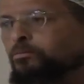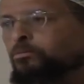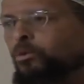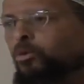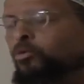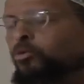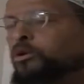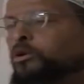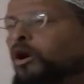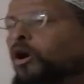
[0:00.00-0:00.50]

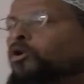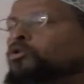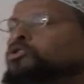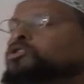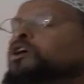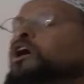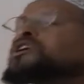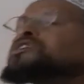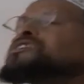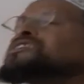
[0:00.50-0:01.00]
But we don't
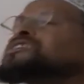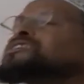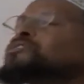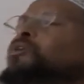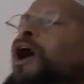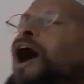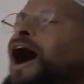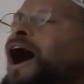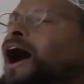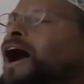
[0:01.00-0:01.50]
just
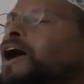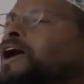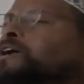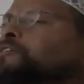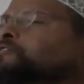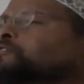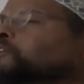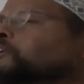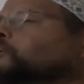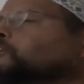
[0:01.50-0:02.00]
strive